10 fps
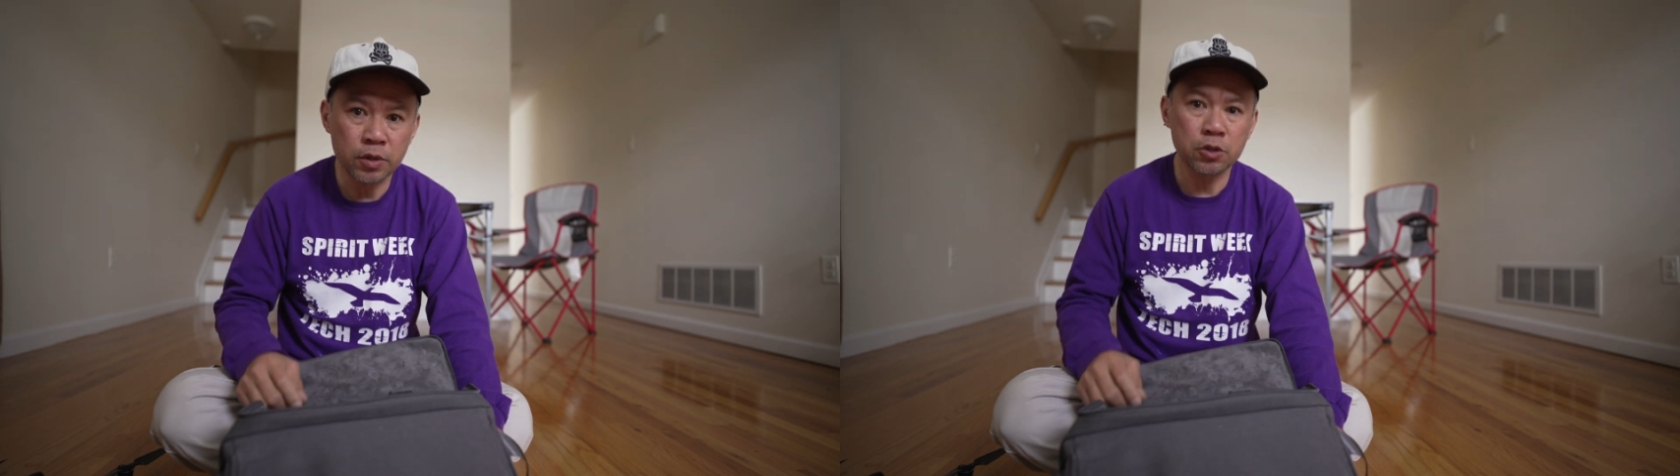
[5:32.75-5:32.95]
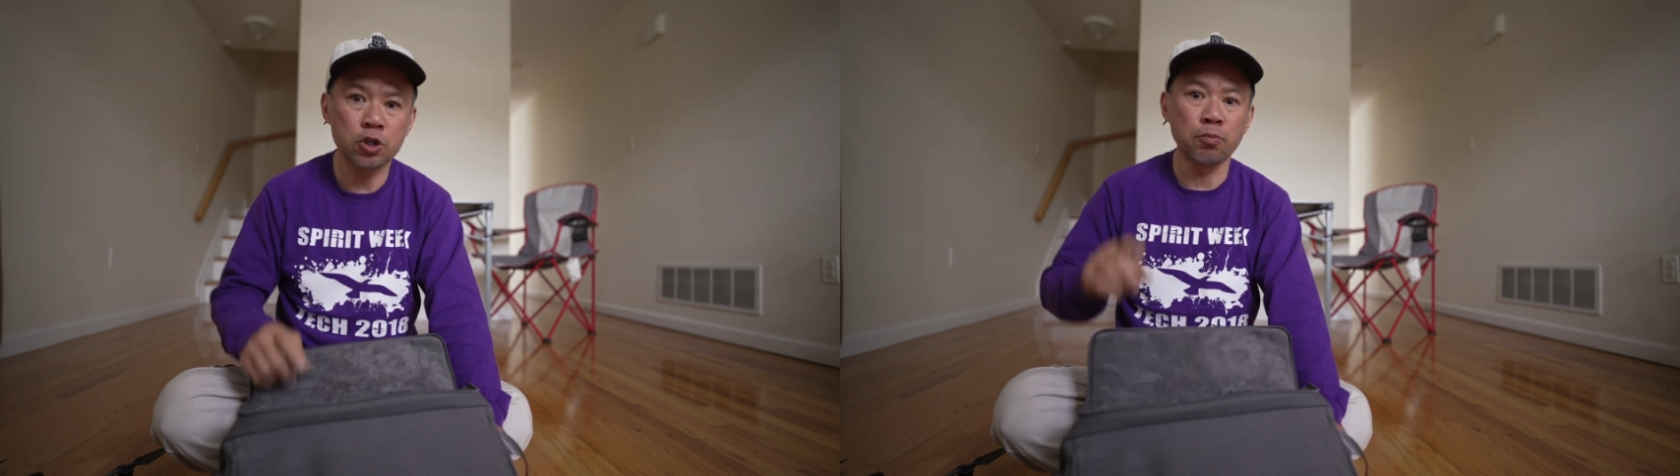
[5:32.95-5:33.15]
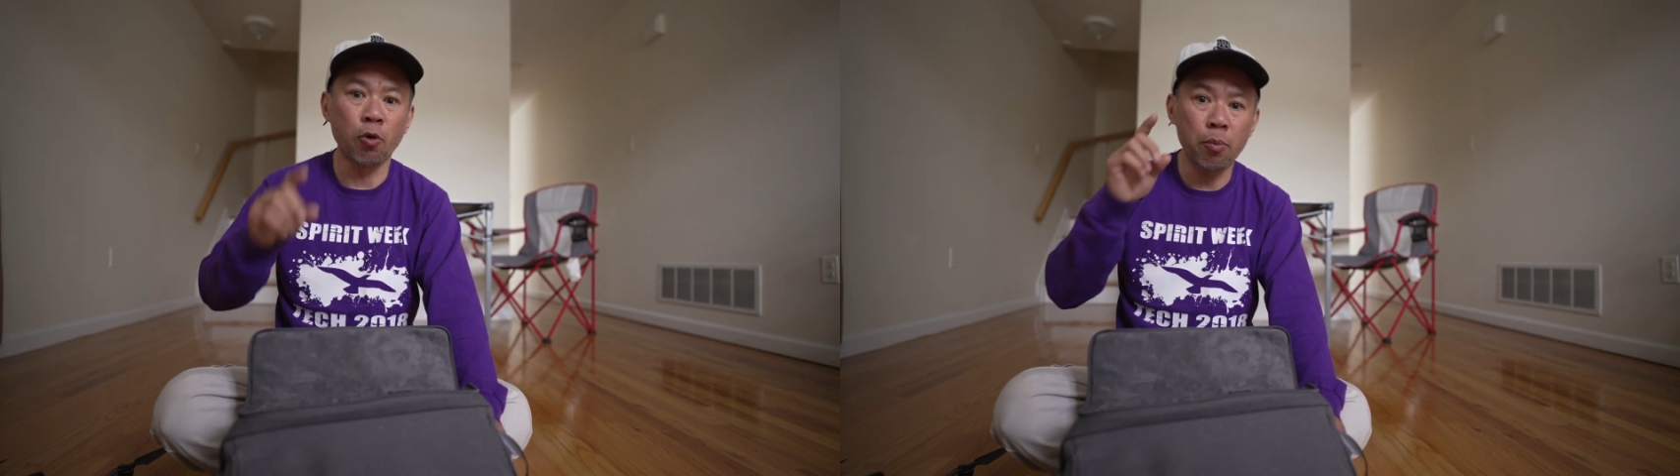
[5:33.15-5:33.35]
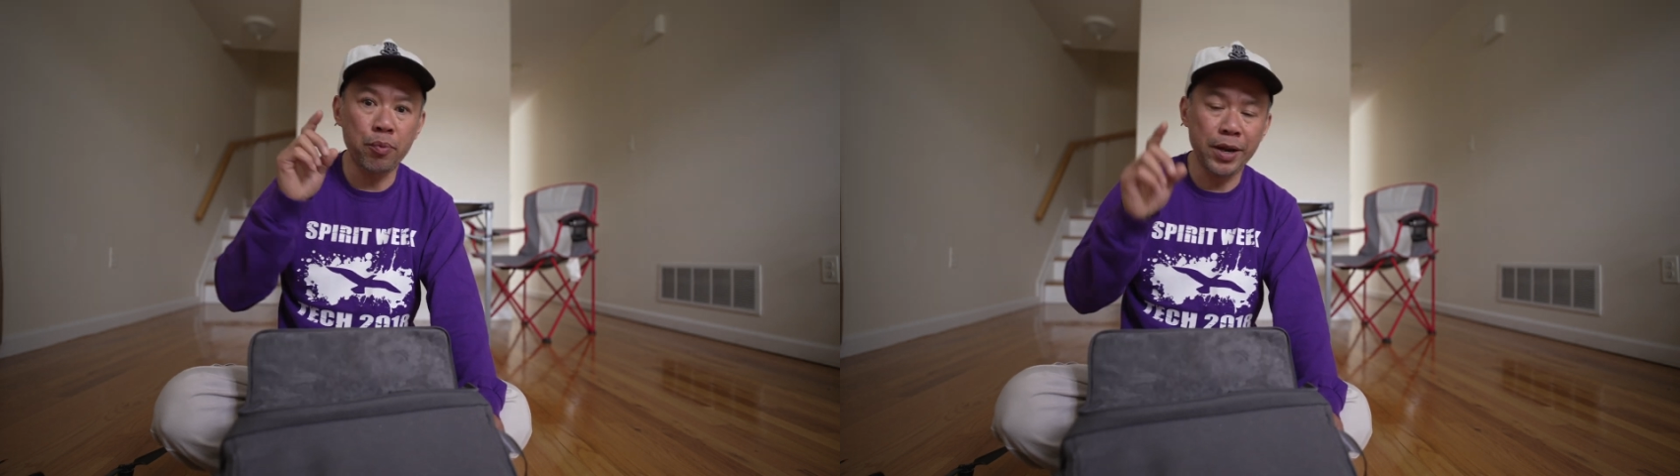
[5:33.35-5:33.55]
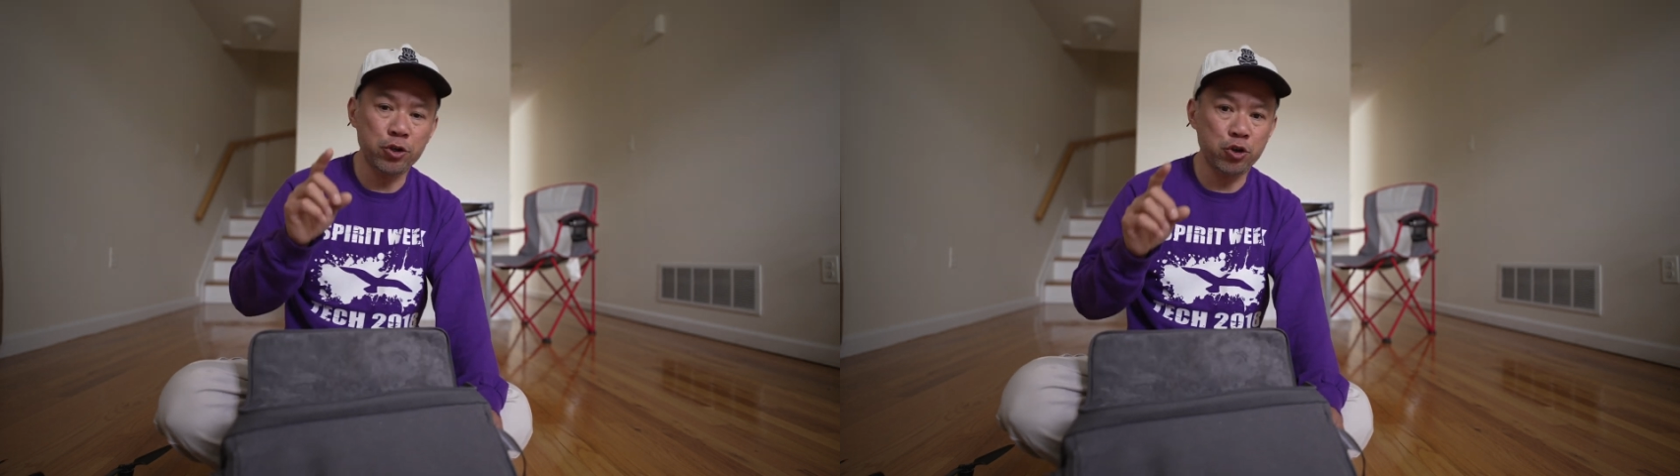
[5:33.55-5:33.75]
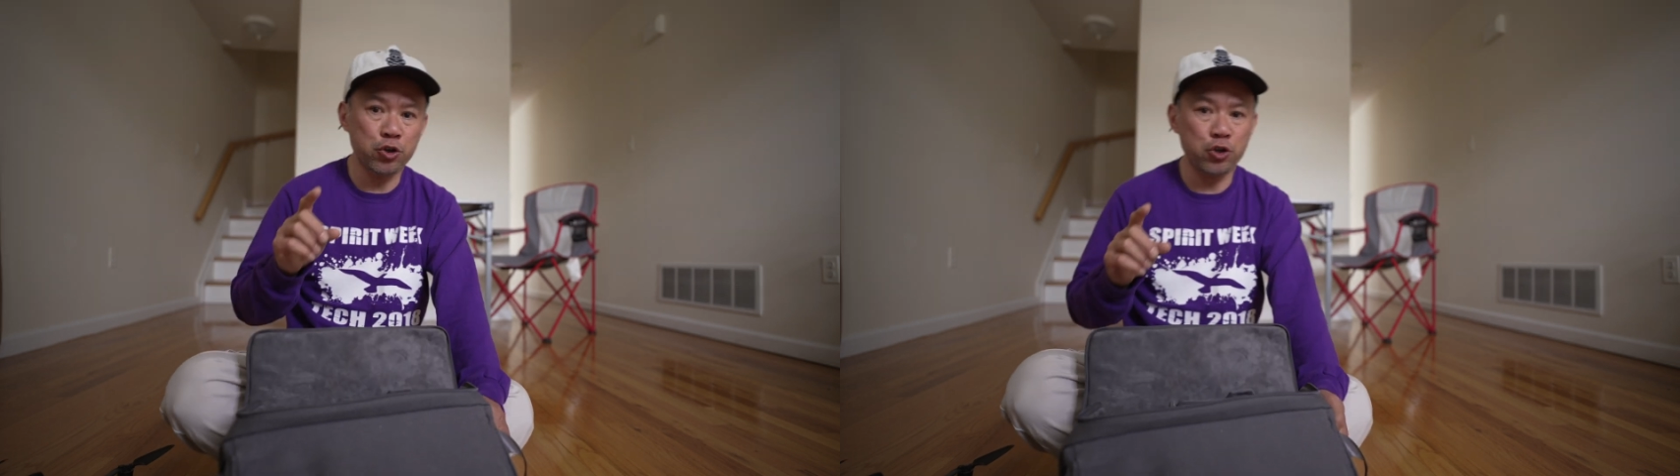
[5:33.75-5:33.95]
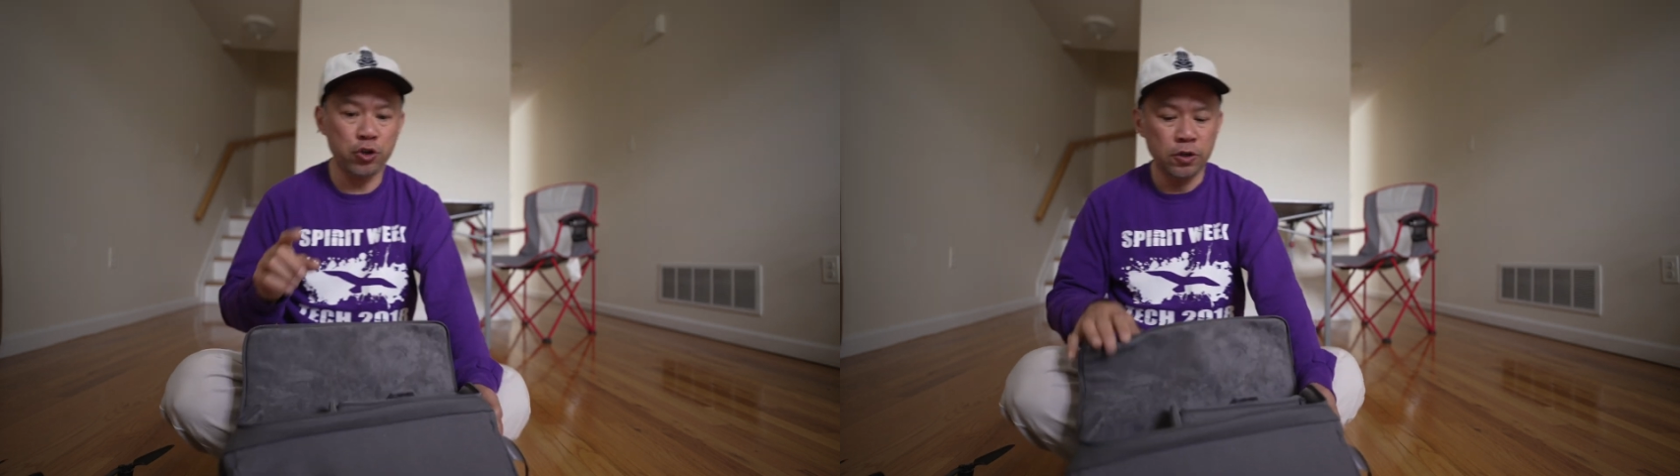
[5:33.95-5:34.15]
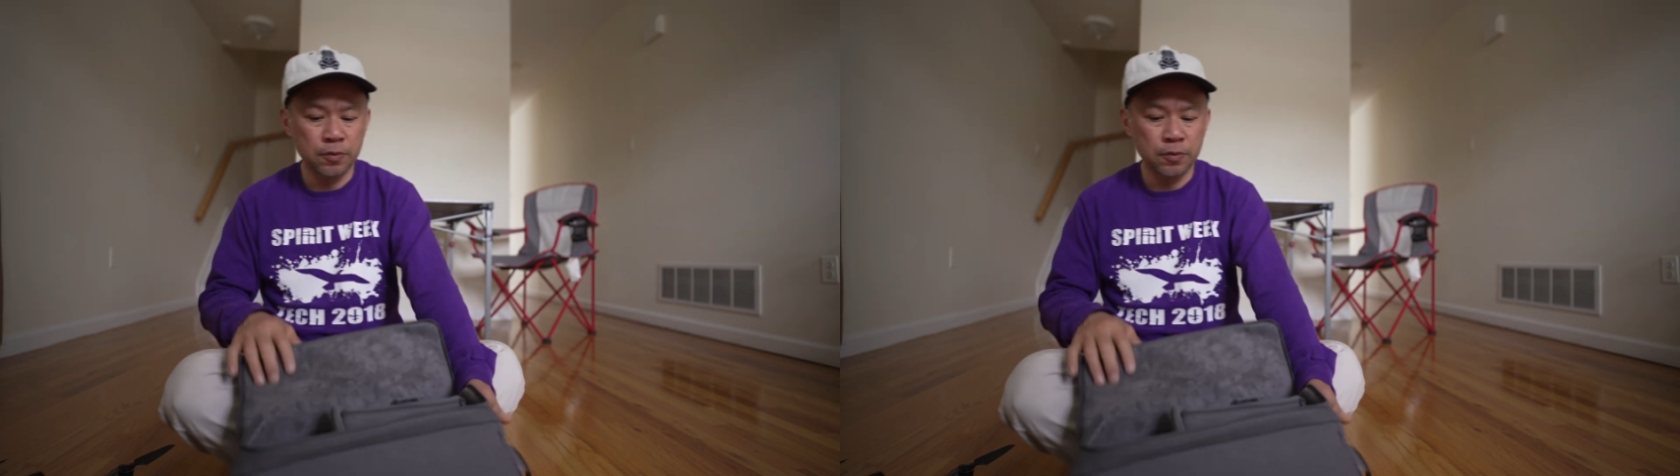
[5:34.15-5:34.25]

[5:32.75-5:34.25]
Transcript: Small branches,